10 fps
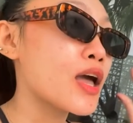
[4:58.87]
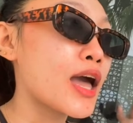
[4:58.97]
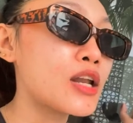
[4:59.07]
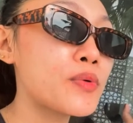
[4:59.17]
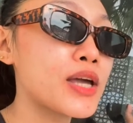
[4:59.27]

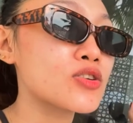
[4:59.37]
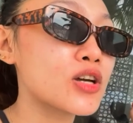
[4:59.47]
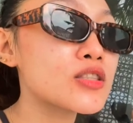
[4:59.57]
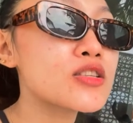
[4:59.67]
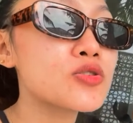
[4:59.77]
Anyway, to
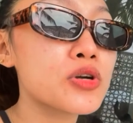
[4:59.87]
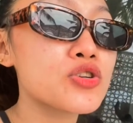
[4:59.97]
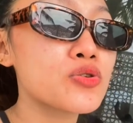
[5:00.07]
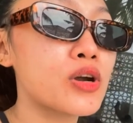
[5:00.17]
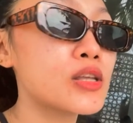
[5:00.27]
cut the story
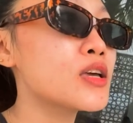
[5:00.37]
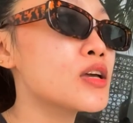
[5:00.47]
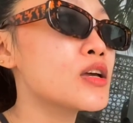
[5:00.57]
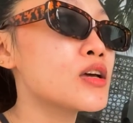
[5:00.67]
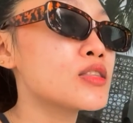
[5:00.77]
short,
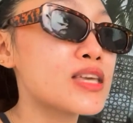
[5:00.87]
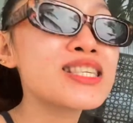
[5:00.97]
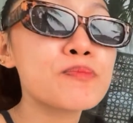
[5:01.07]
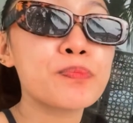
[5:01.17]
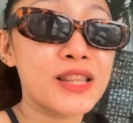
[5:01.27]

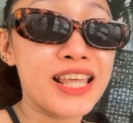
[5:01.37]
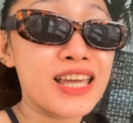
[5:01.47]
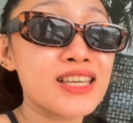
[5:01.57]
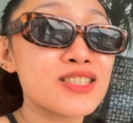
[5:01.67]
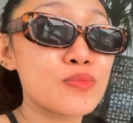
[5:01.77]
this
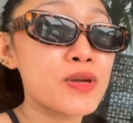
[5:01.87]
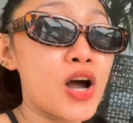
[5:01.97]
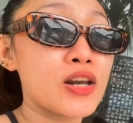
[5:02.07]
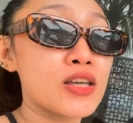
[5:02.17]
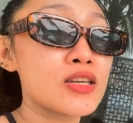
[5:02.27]
place, to be
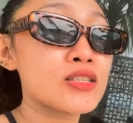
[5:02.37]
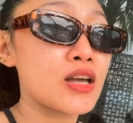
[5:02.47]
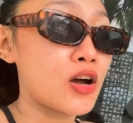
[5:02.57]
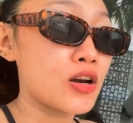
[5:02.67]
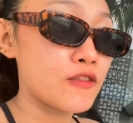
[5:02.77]
honest,
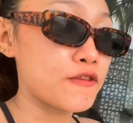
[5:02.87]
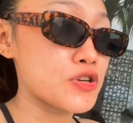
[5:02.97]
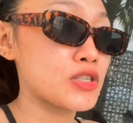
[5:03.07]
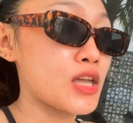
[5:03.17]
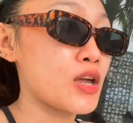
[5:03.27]
on our
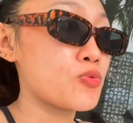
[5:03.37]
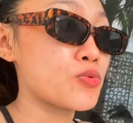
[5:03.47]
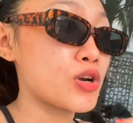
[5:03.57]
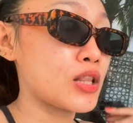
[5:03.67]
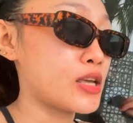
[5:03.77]
first day we
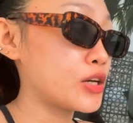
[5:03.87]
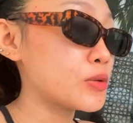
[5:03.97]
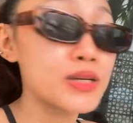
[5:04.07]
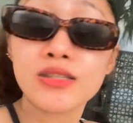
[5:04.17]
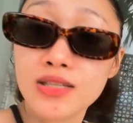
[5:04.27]
were a little bit